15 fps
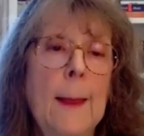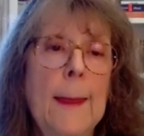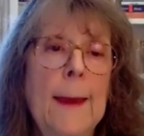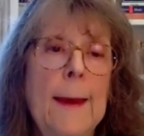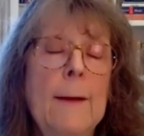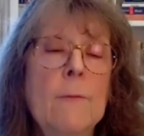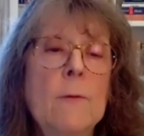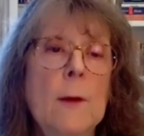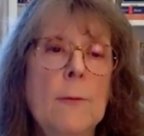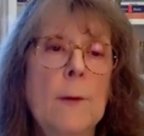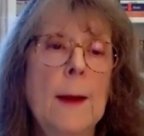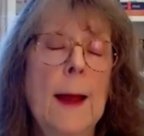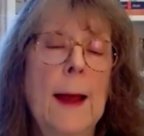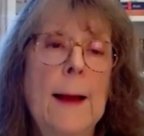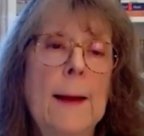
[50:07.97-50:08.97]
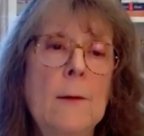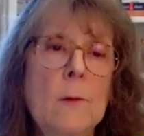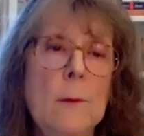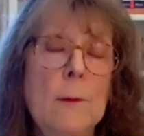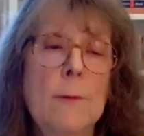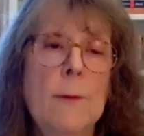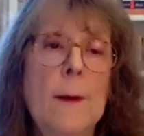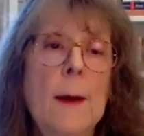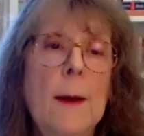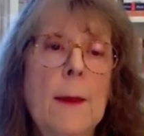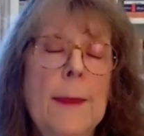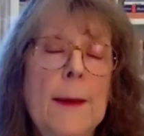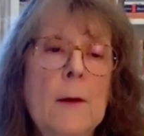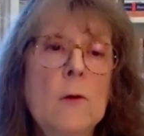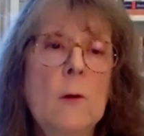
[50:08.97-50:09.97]
They have different kinds of
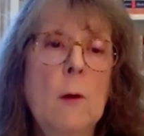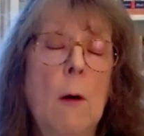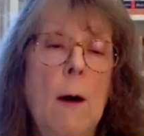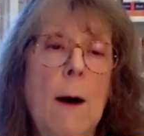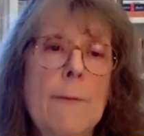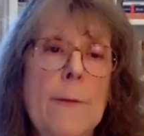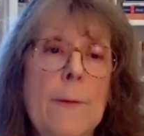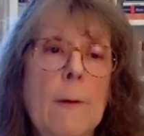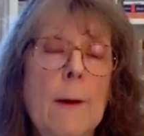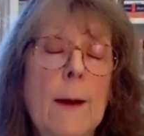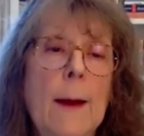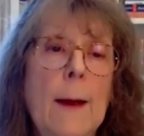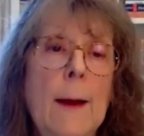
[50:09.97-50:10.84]
things to offer.